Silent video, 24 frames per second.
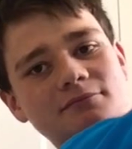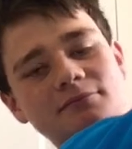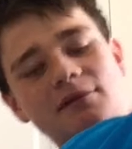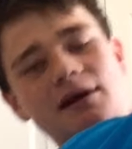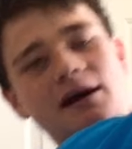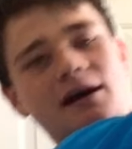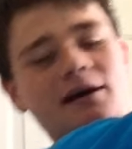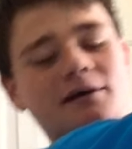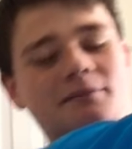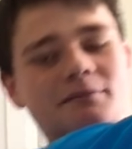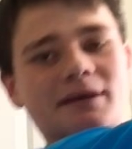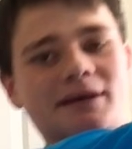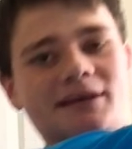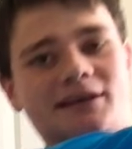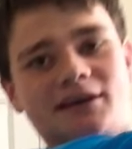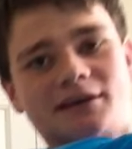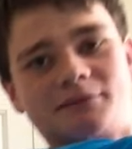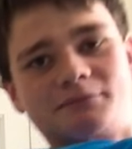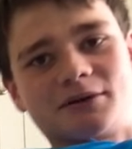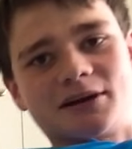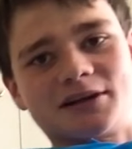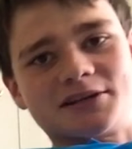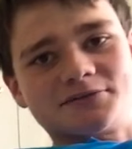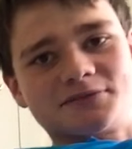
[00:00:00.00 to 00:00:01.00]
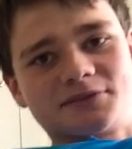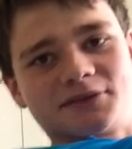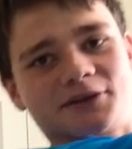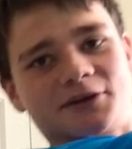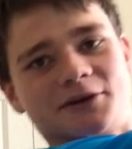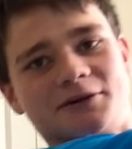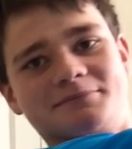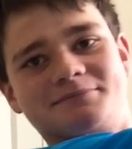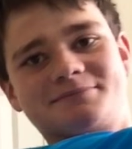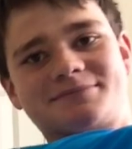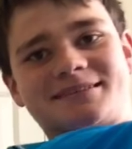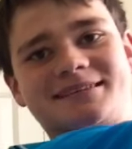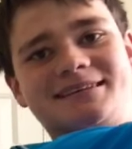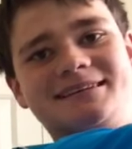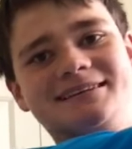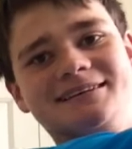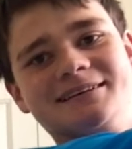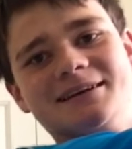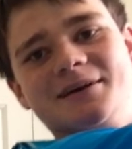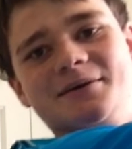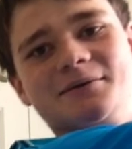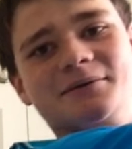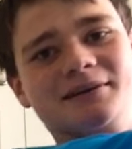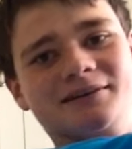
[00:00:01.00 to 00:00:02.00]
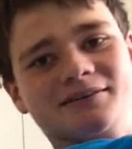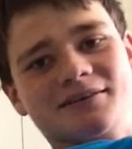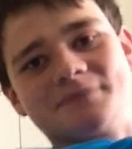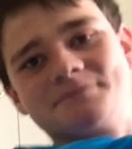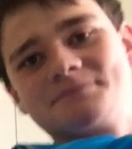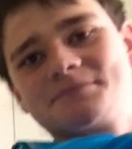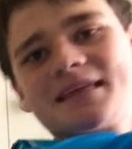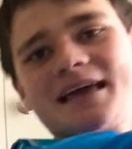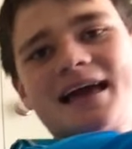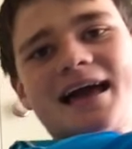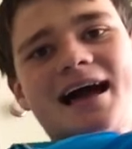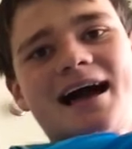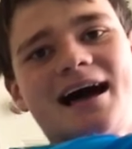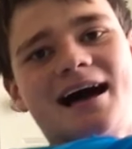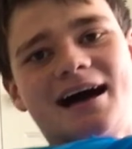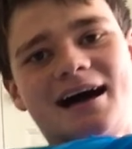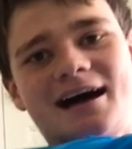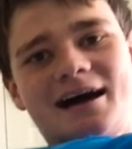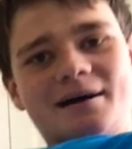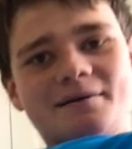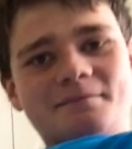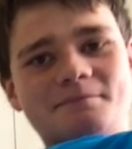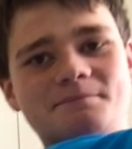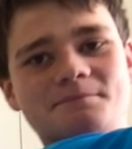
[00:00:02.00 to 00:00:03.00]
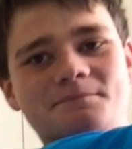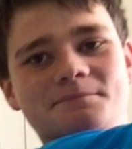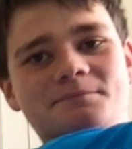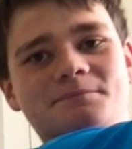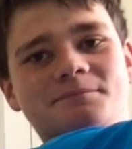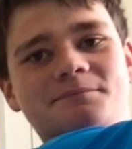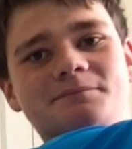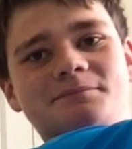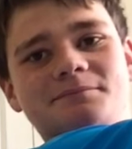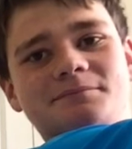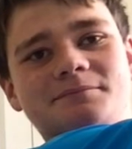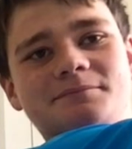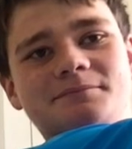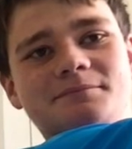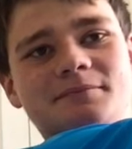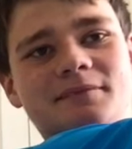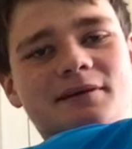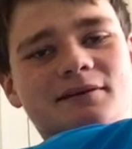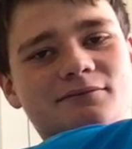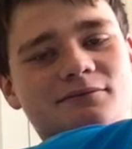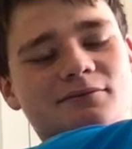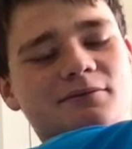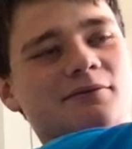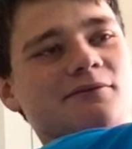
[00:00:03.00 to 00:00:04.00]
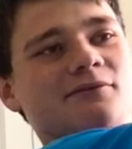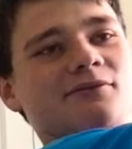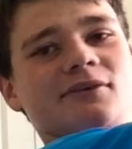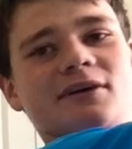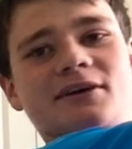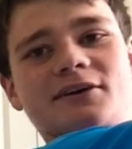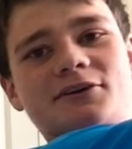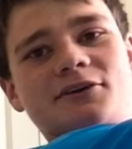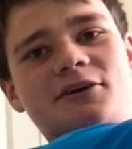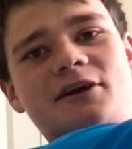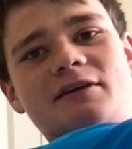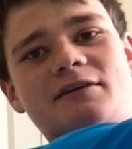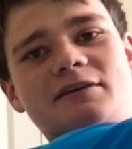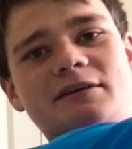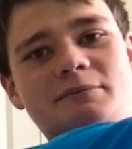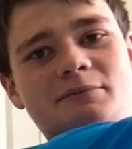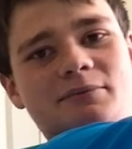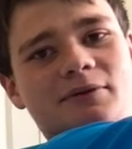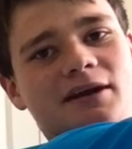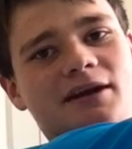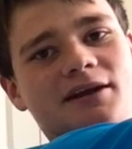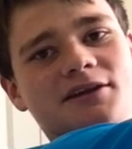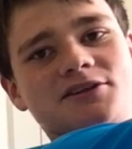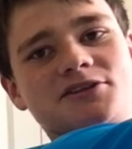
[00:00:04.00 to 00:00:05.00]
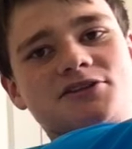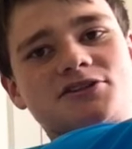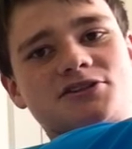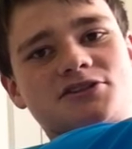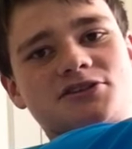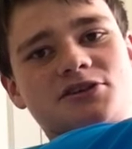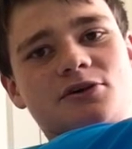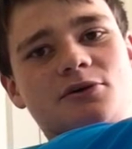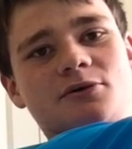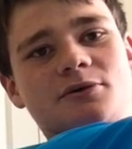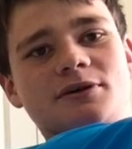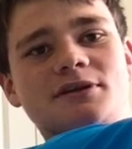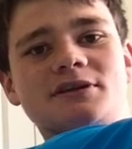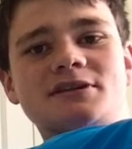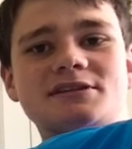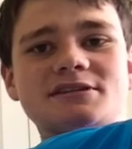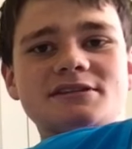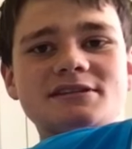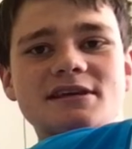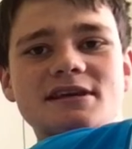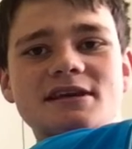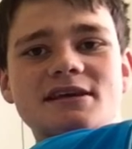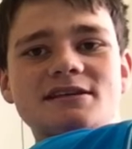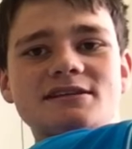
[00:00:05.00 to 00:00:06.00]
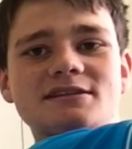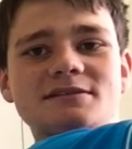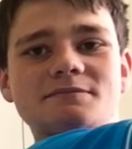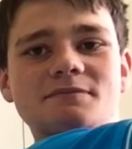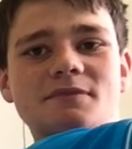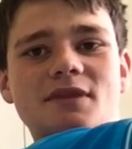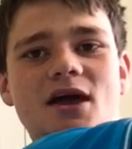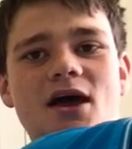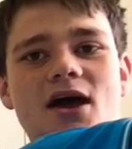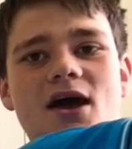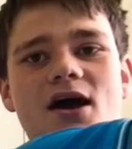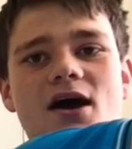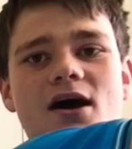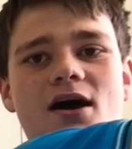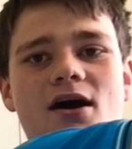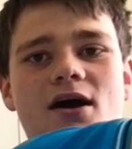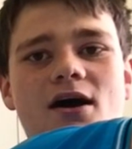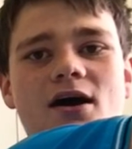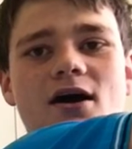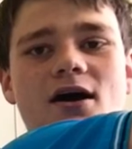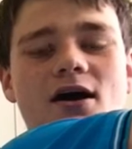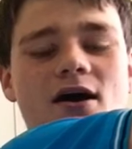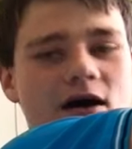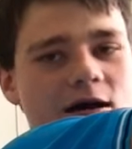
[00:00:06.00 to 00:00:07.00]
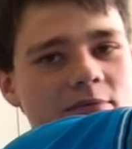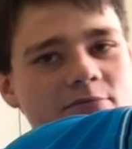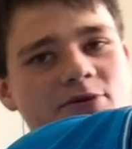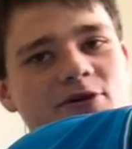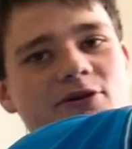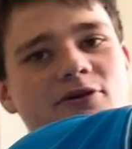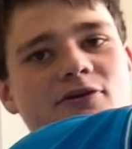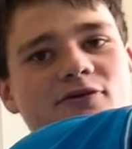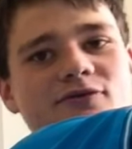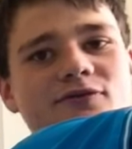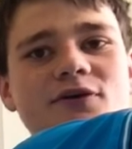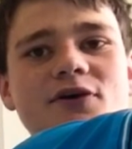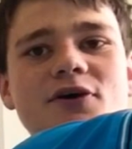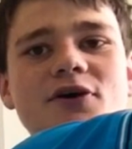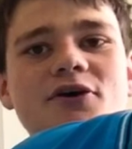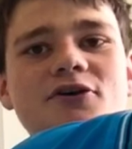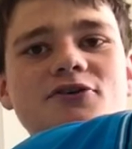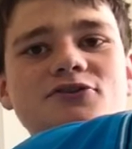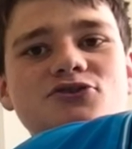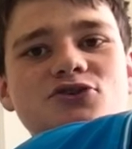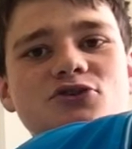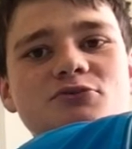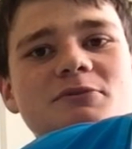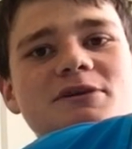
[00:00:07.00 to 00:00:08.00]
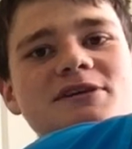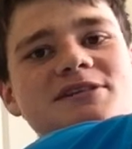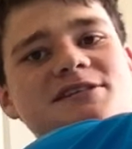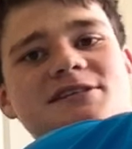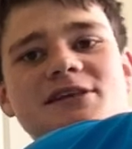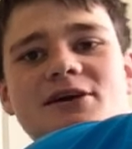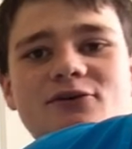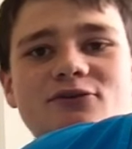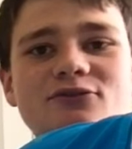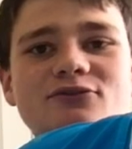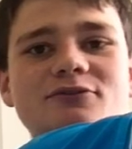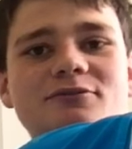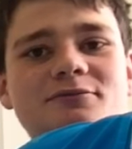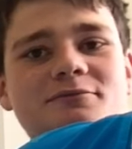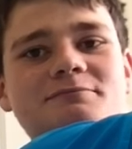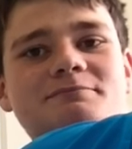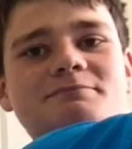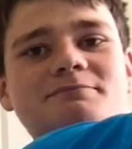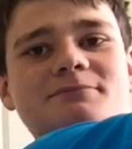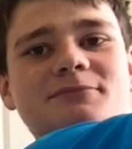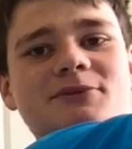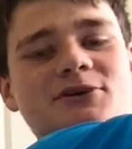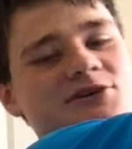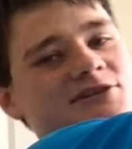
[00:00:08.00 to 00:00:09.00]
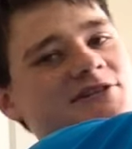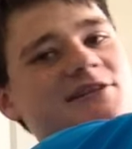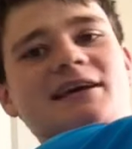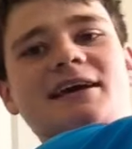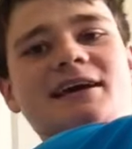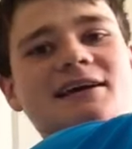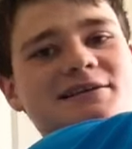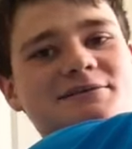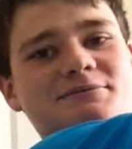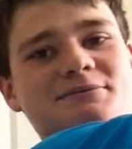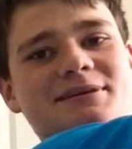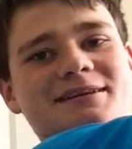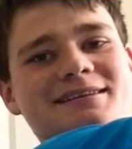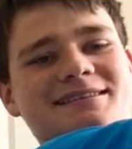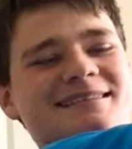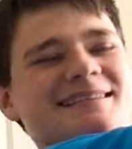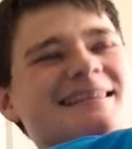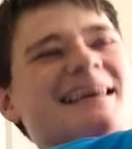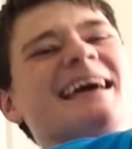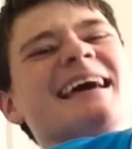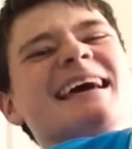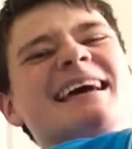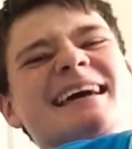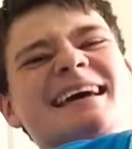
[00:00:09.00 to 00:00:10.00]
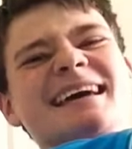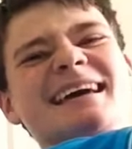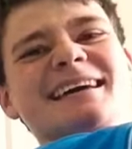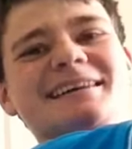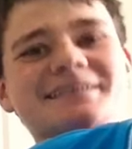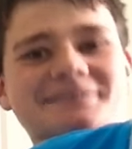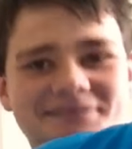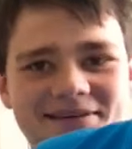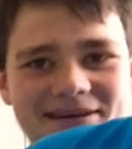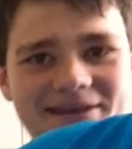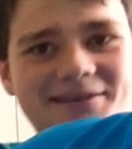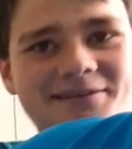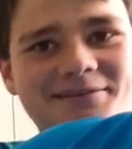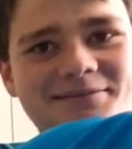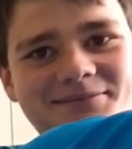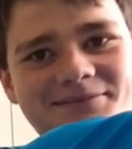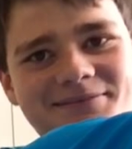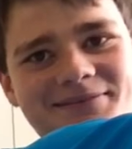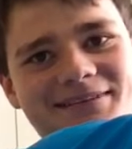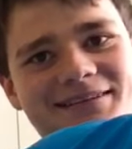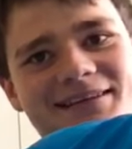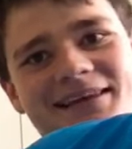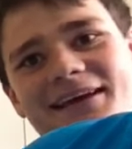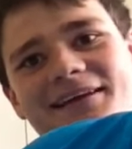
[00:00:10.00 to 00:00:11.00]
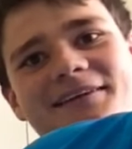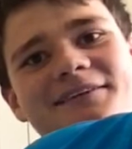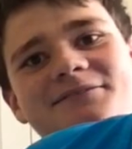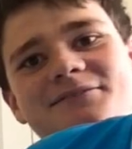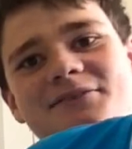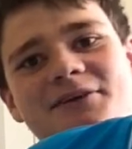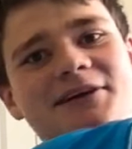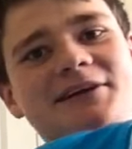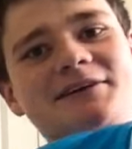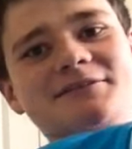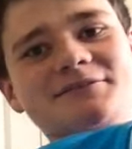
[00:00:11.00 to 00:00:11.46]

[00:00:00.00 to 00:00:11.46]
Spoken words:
backyard brains video, whatever. I'm afraid I don't have any brains, so instead, I'm going to refer to myself because he has brains. Yeah, very